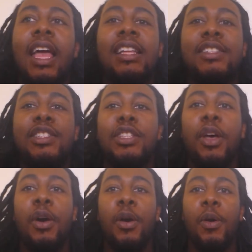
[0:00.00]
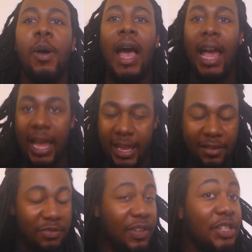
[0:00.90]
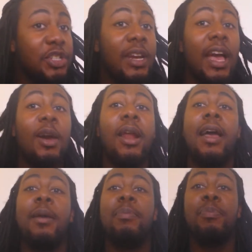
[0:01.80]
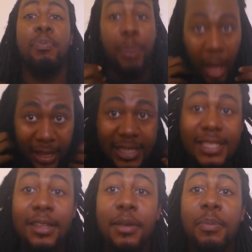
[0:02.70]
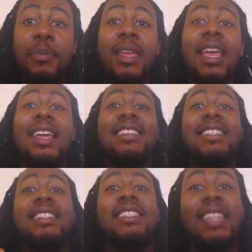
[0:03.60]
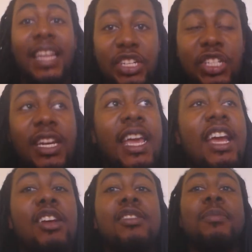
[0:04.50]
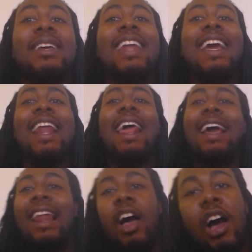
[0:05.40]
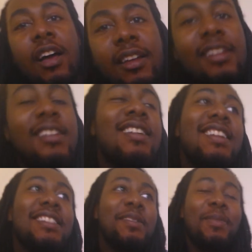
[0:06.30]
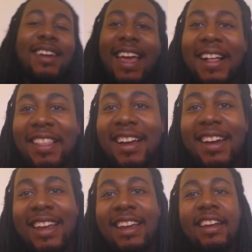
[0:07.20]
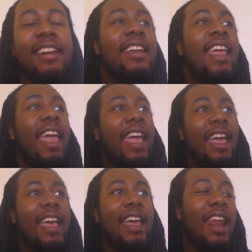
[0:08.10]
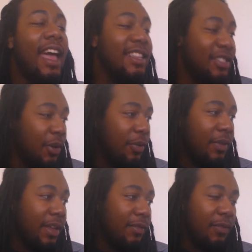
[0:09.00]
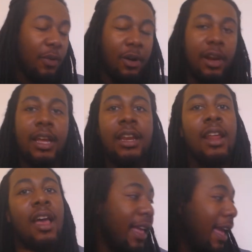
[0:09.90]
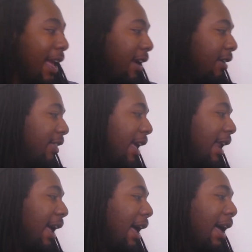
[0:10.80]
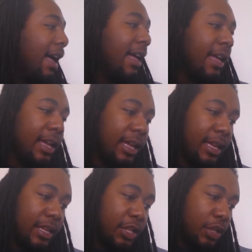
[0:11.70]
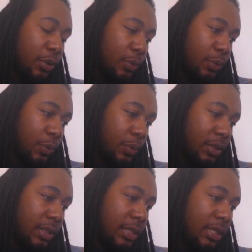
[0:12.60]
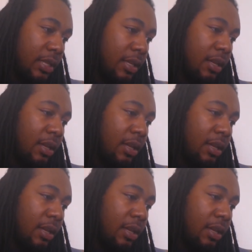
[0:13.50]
And so I ventured out. I bought some extension hair, some Kanekalon hair, and I dove in for it. The hair that I used